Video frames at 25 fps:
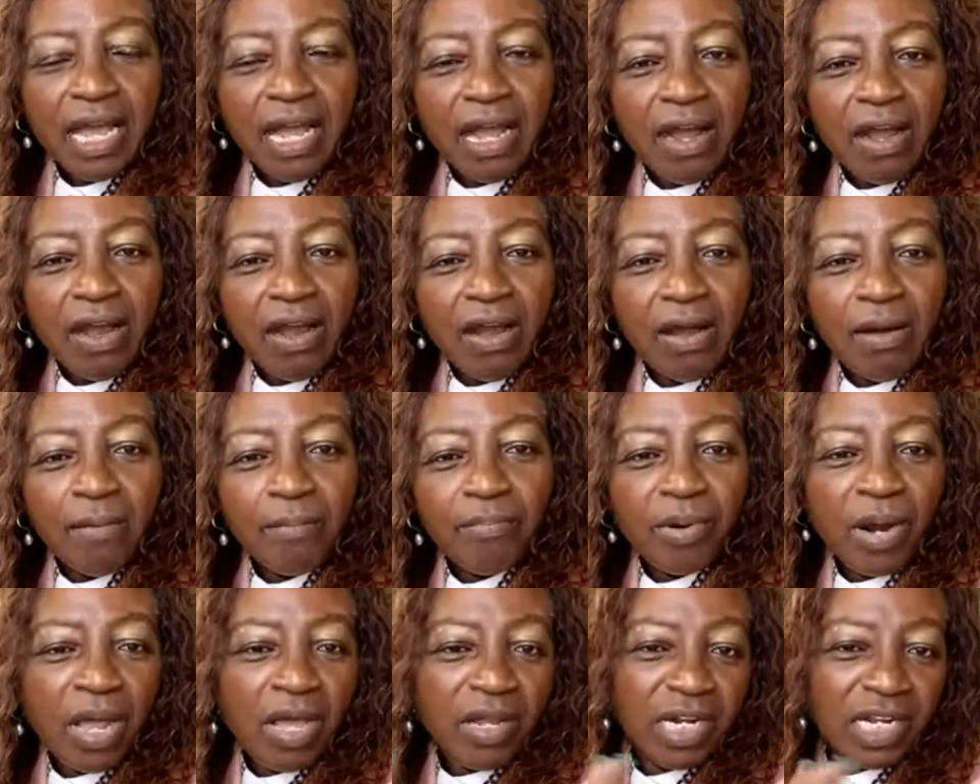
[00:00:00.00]

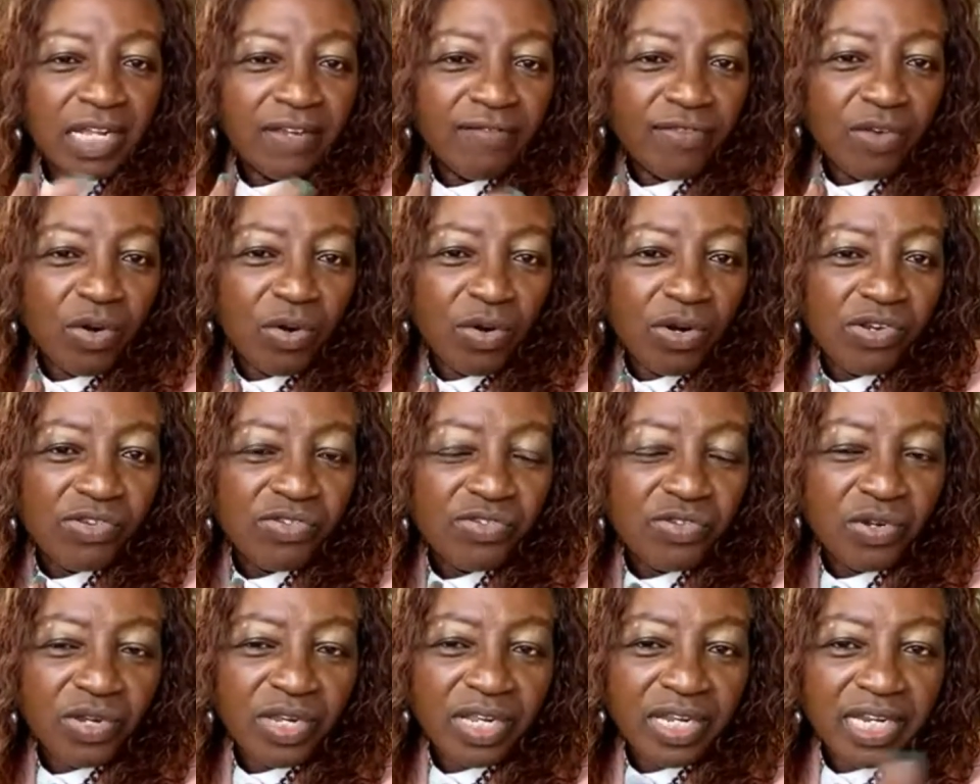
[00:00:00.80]
Product, of
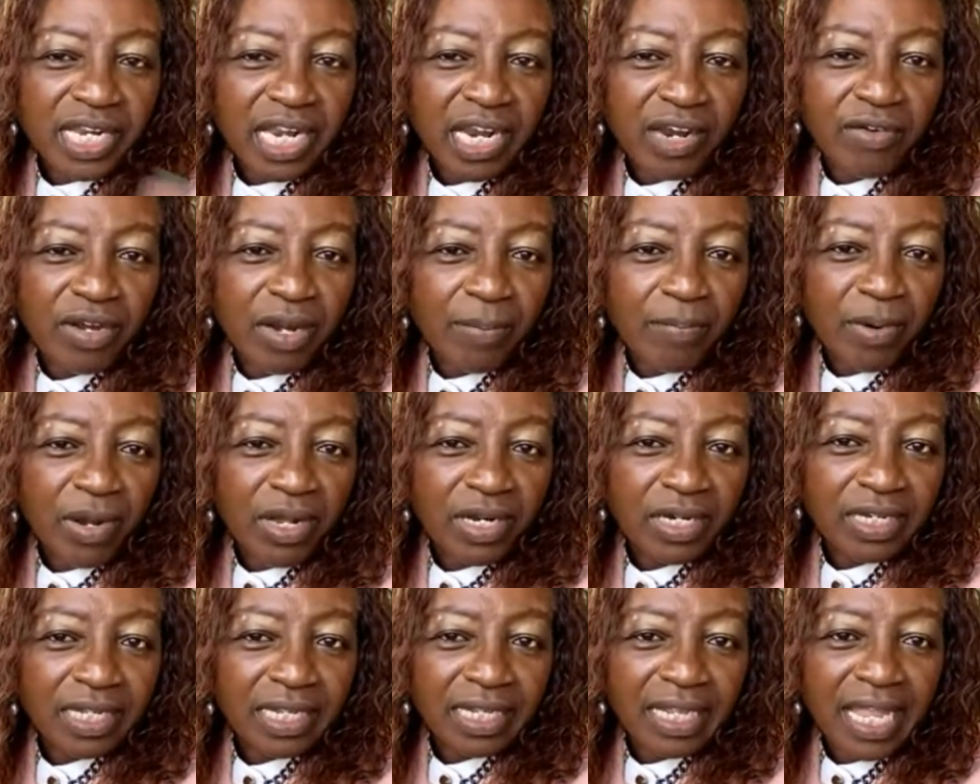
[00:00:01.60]
course, you can carry a
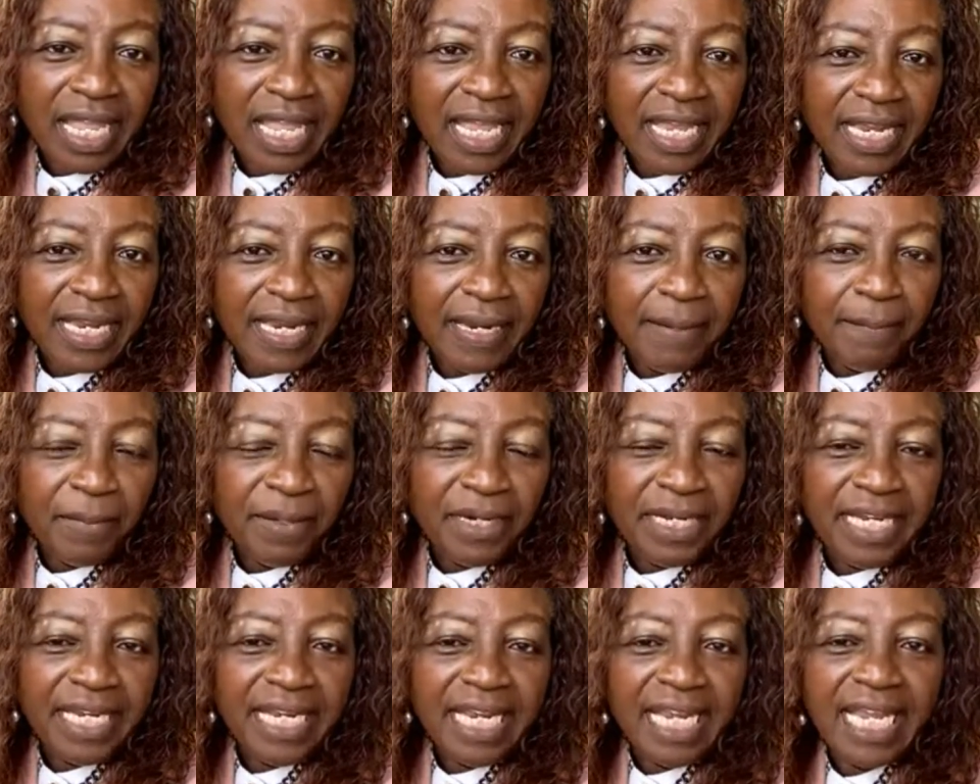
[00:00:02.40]
product line,
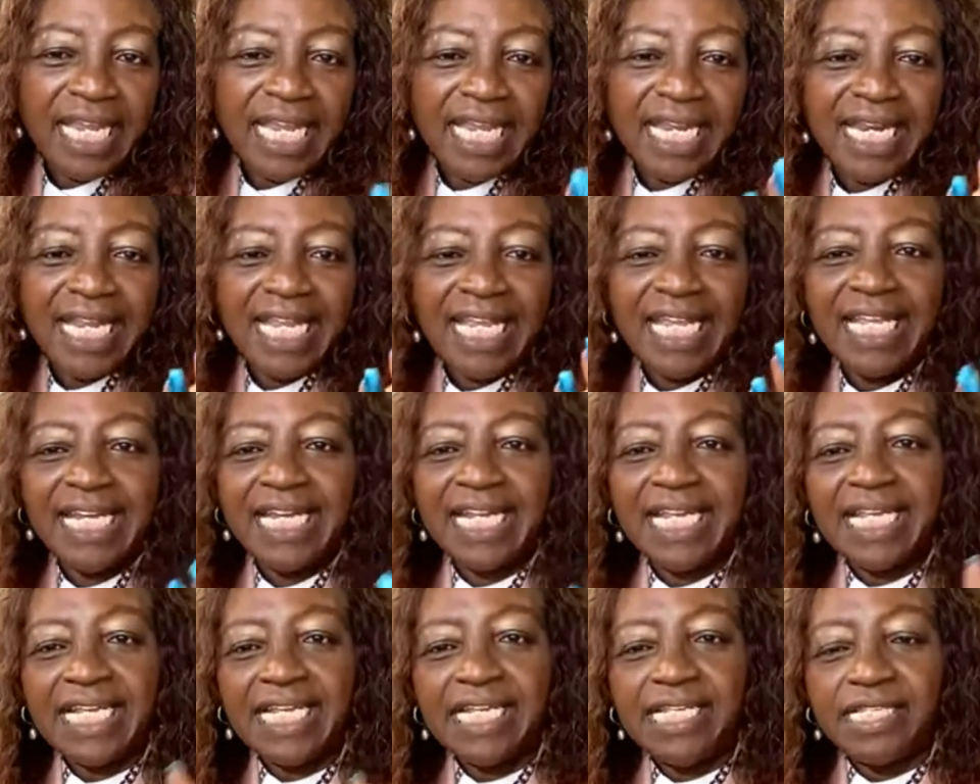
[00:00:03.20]
but again,
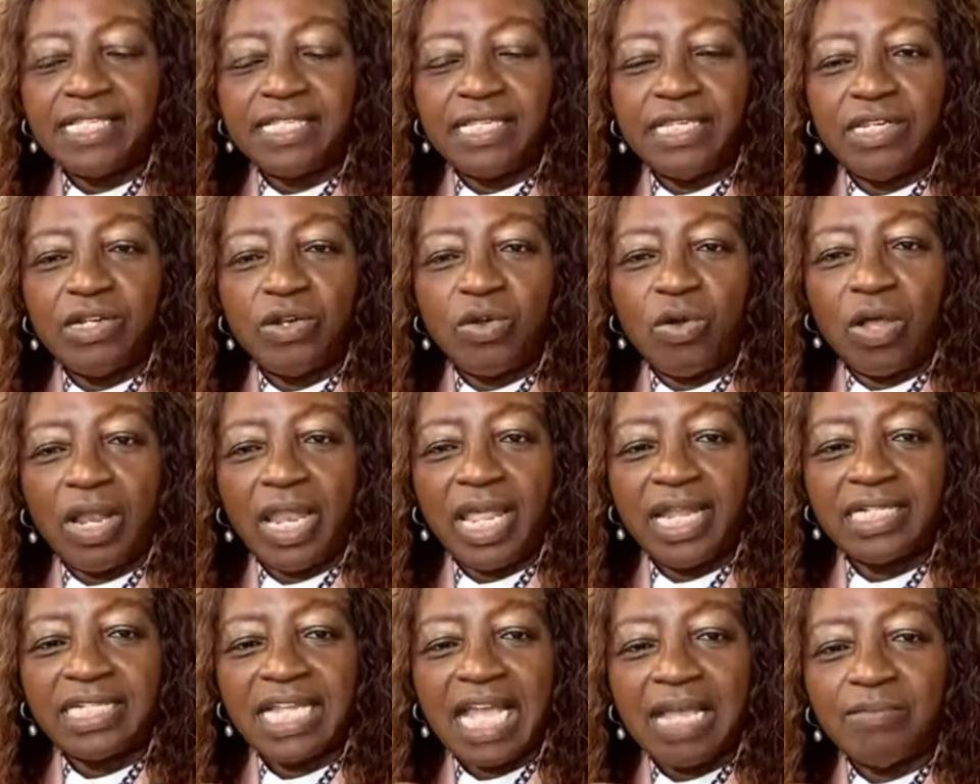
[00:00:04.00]
it is, you know, a
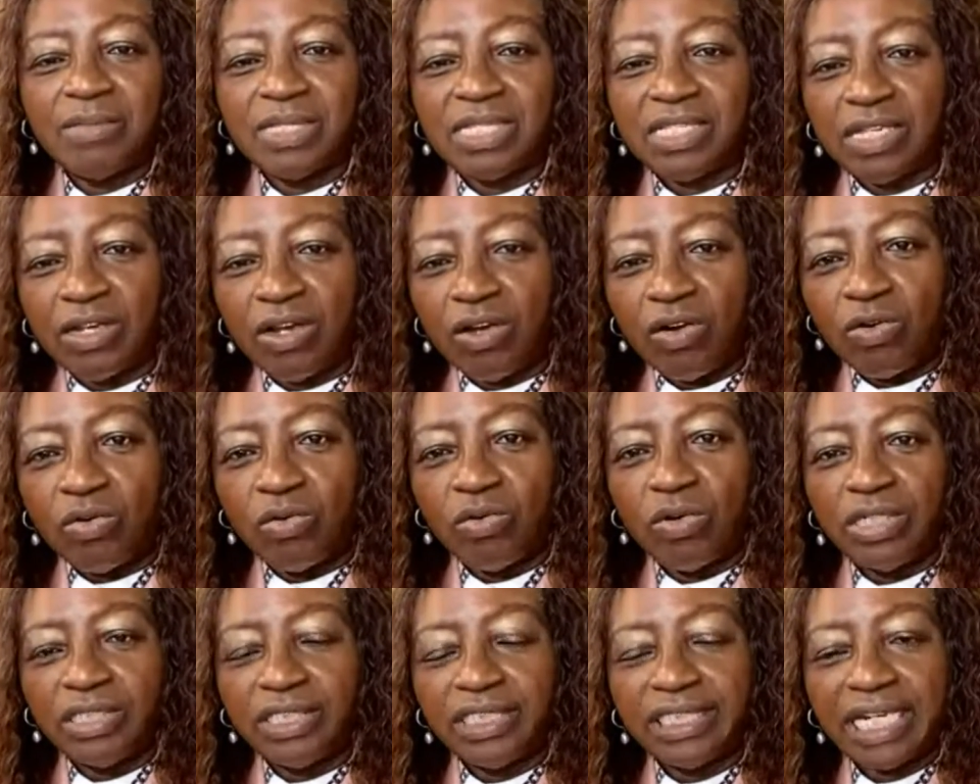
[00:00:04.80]
lot of times it's
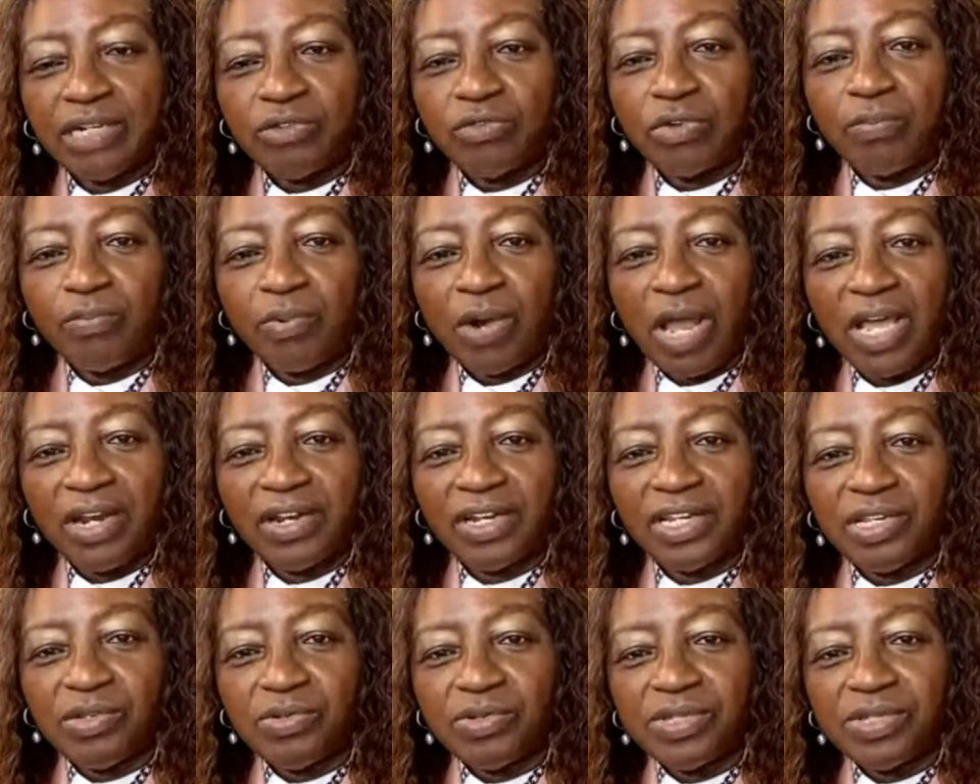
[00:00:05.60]
a general product.